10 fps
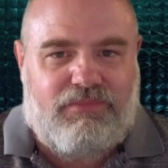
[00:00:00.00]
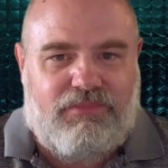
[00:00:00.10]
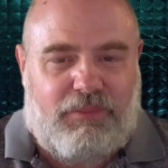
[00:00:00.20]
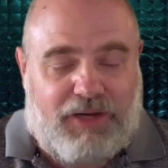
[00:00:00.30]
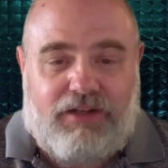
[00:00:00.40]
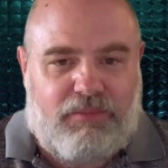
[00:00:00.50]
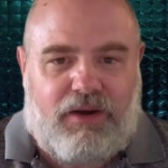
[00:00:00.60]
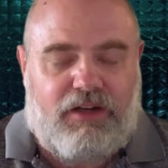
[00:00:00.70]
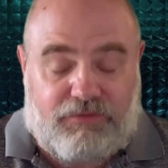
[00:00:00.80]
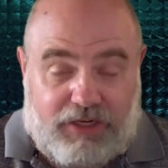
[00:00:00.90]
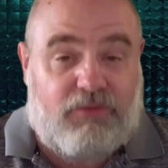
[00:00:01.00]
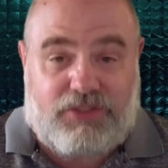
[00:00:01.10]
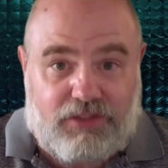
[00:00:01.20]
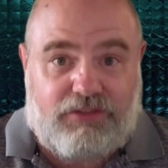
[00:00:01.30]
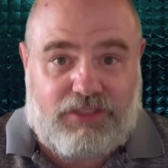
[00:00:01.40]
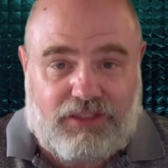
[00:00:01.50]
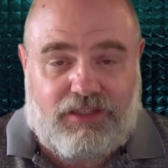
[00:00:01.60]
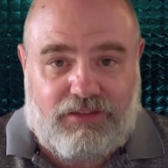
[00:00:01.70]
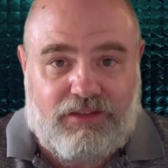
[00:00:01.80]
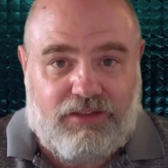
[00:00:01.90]
apparently Barney Frank was still
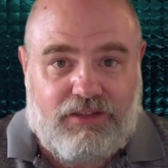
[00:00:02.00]
thinking,